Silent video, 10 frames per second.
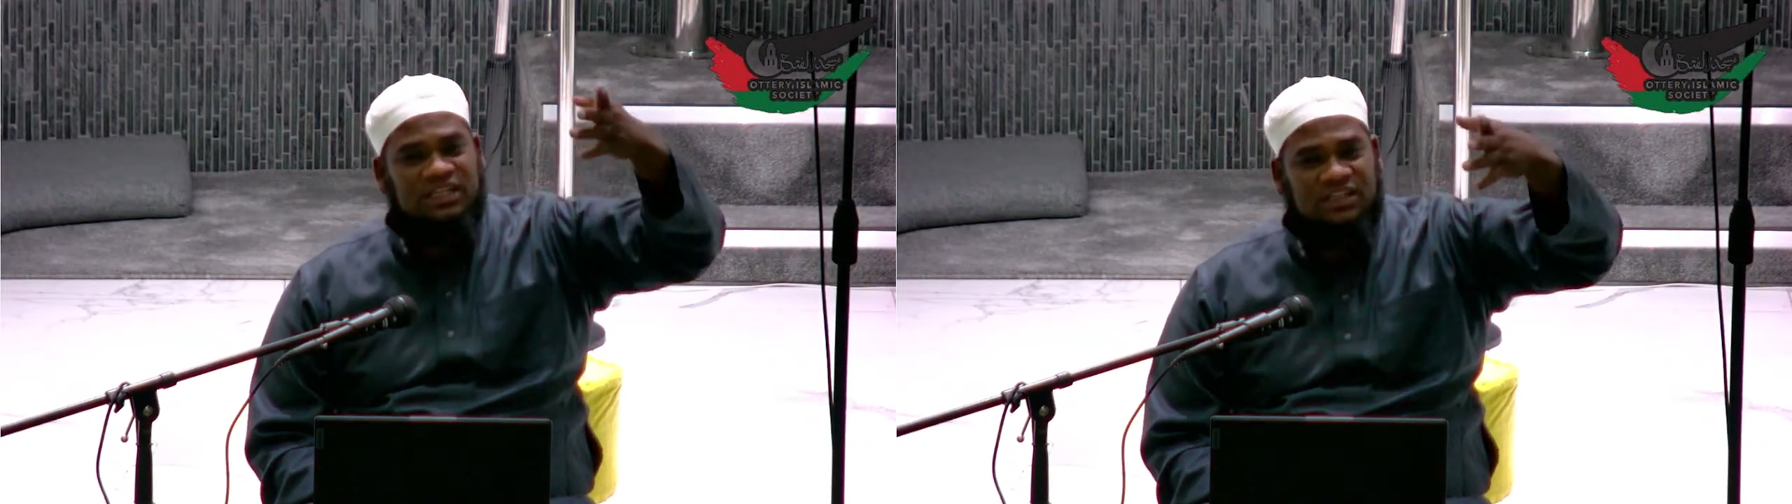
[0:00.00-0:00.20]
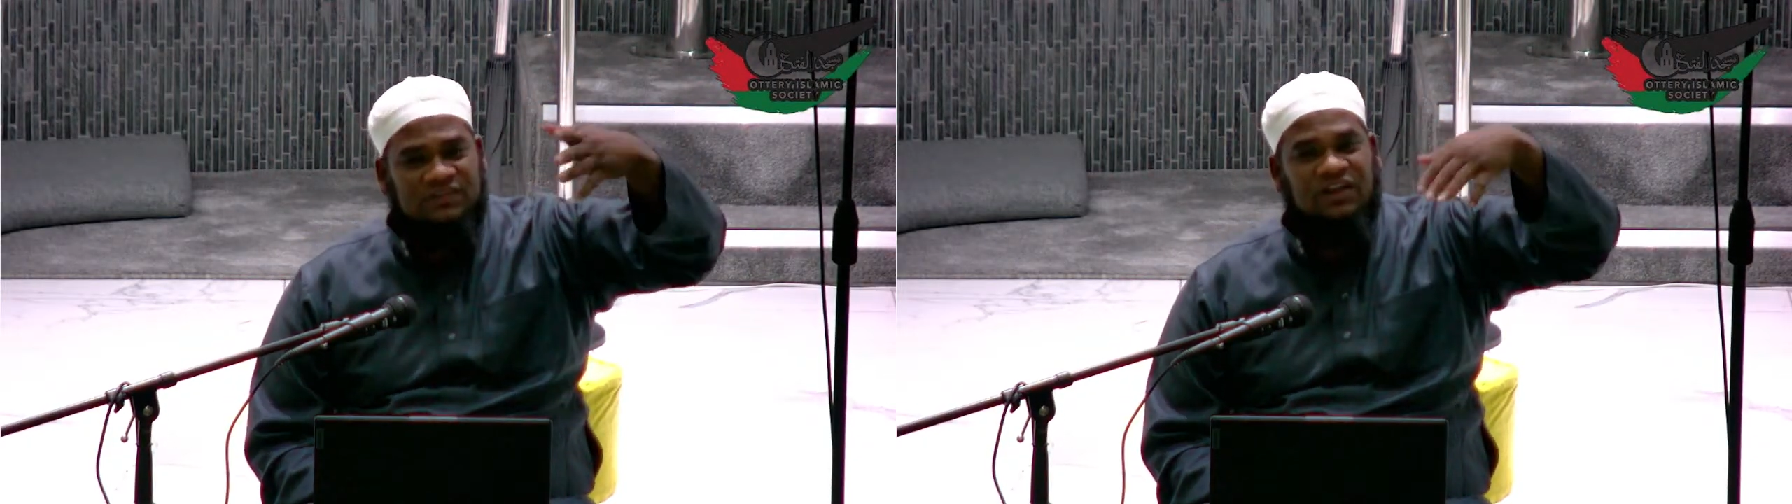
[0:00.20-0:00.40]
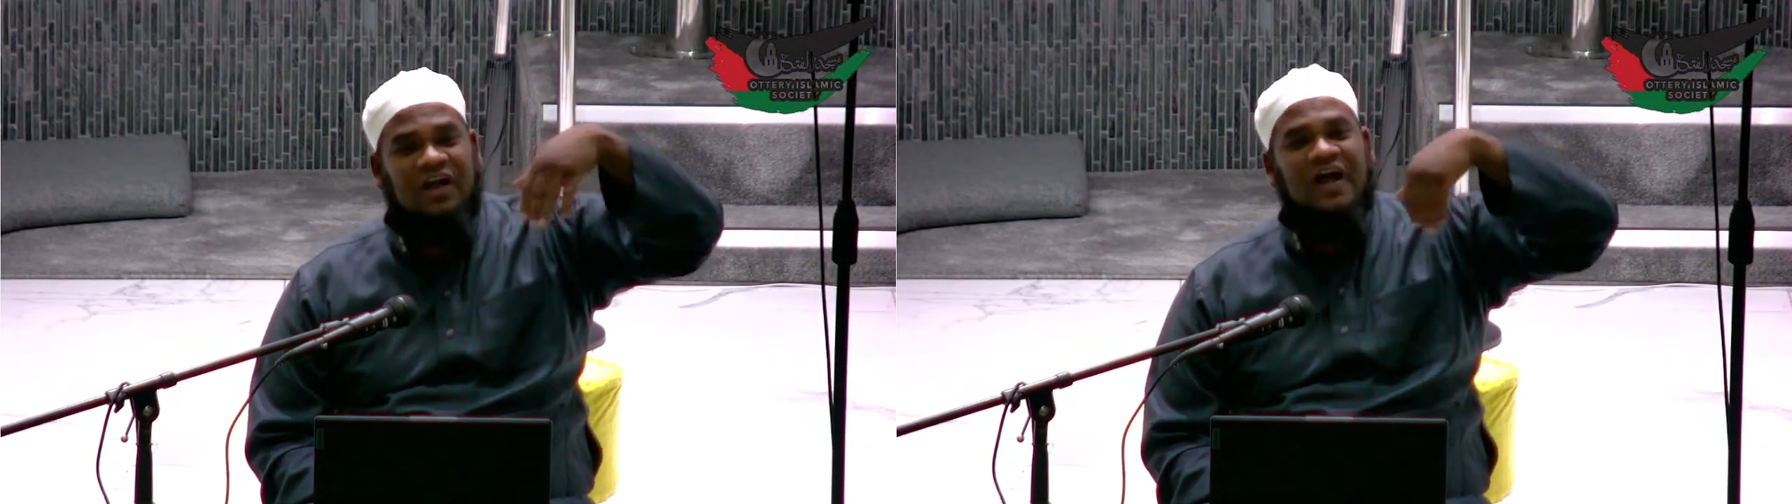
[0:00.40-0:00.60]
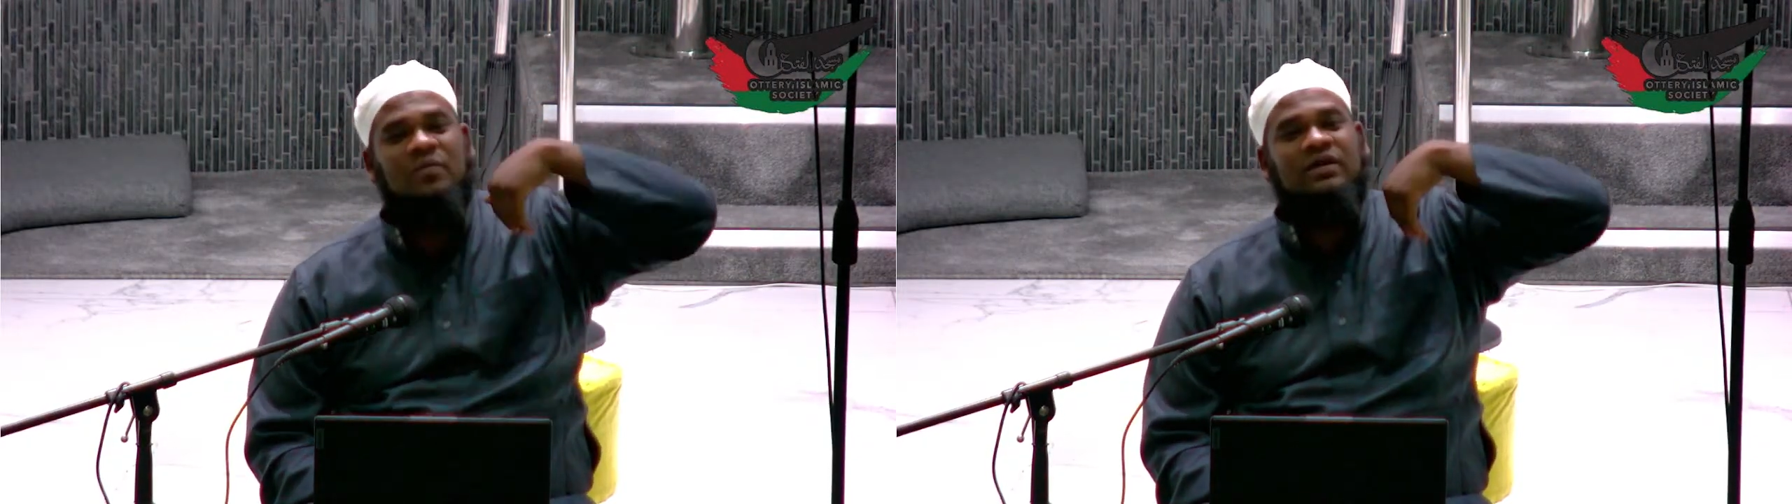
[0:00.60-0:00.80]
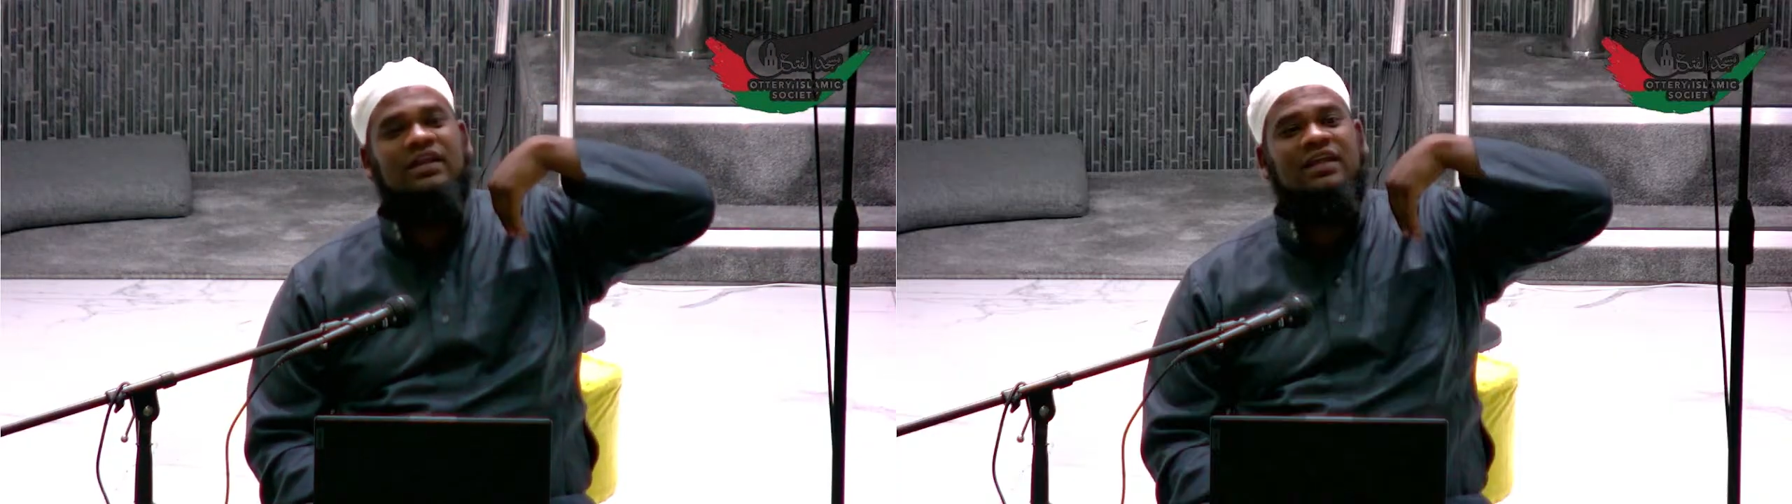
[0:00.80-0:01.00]
objectives
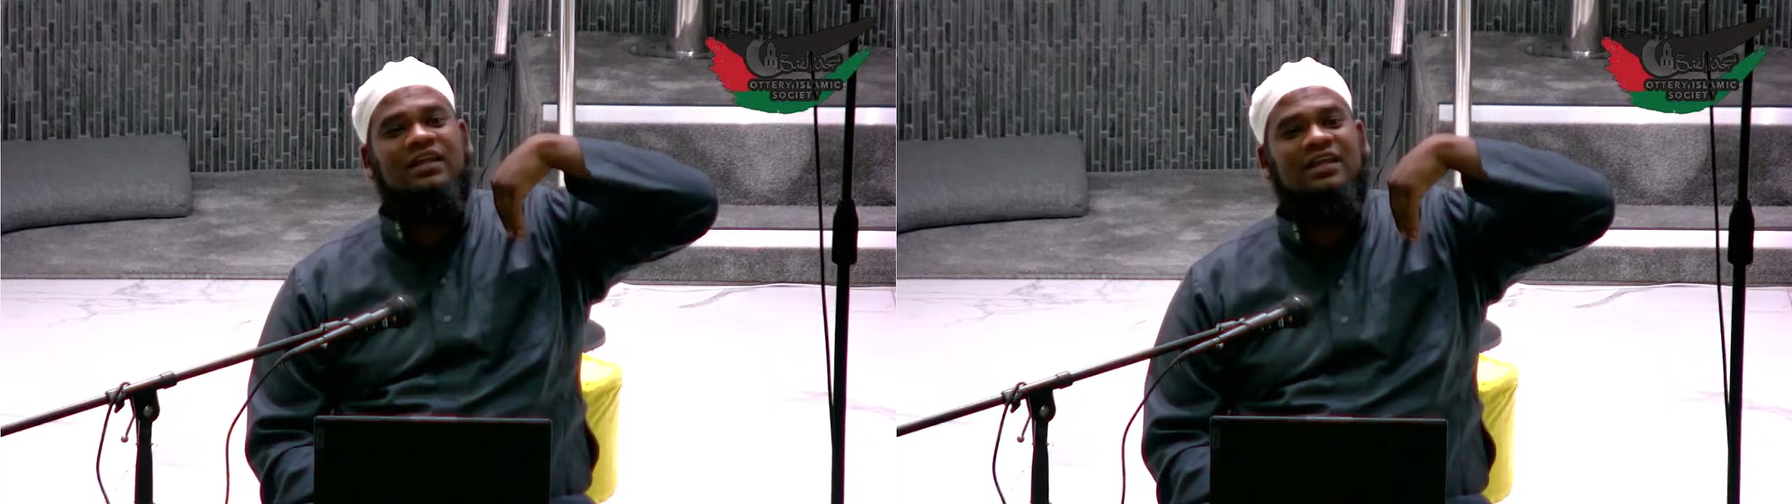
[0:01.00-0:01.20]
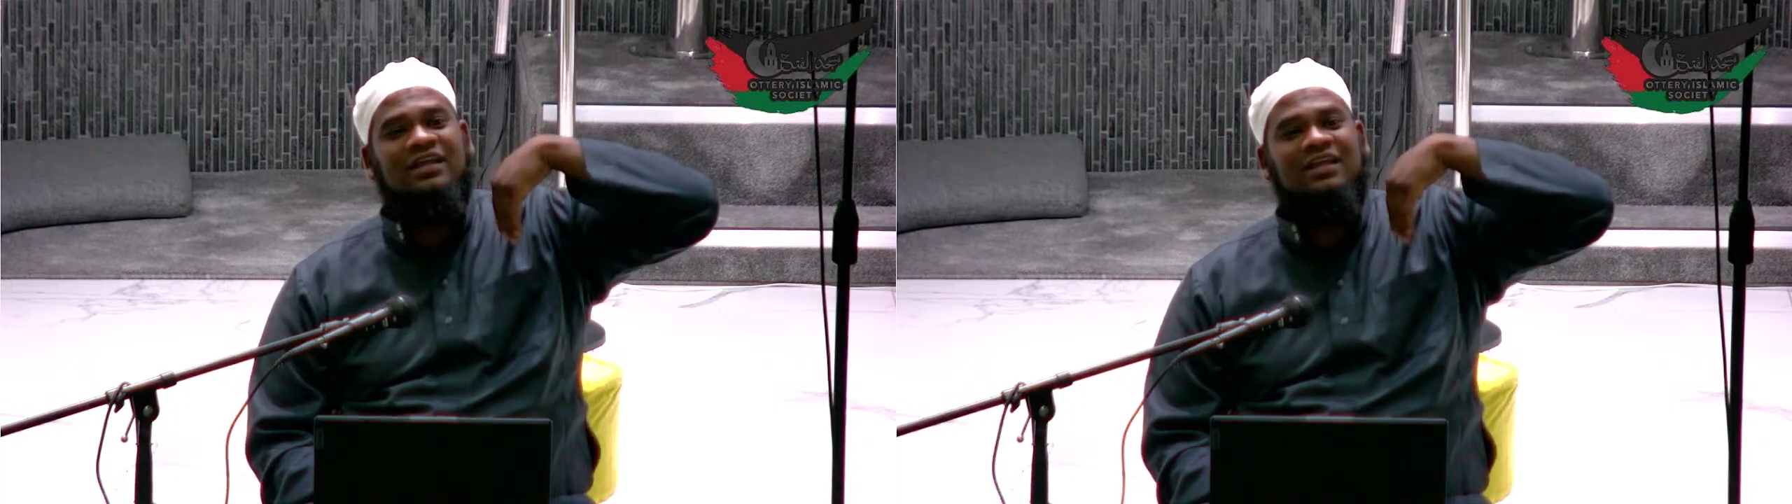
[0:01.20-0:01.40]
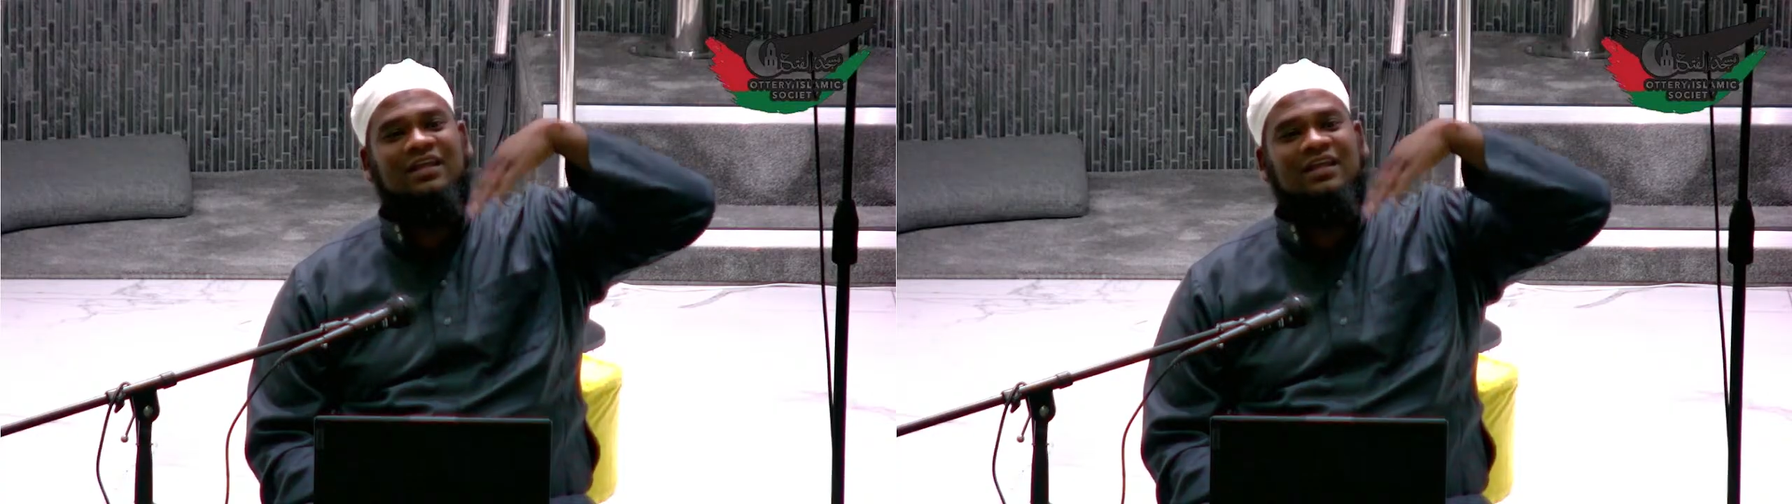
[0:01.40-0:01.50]
are how many?